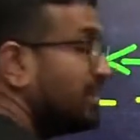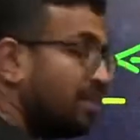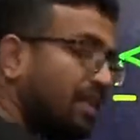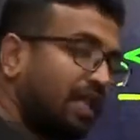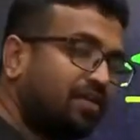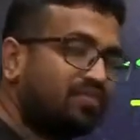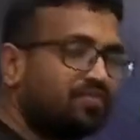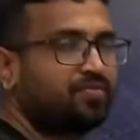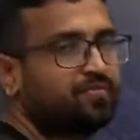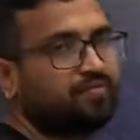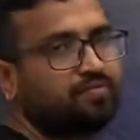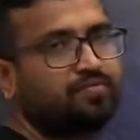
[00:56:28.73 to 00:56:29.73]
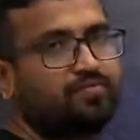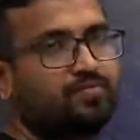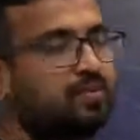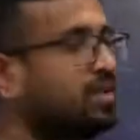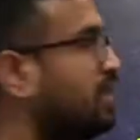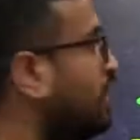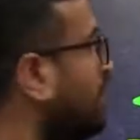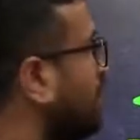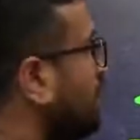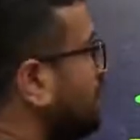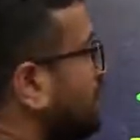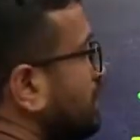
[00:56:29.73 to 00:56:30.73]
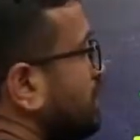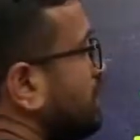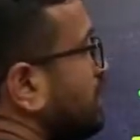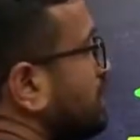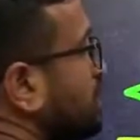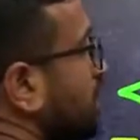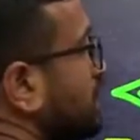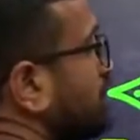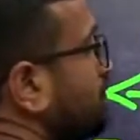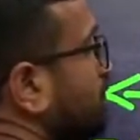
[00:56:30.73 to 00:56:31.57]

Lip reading: life. Then this is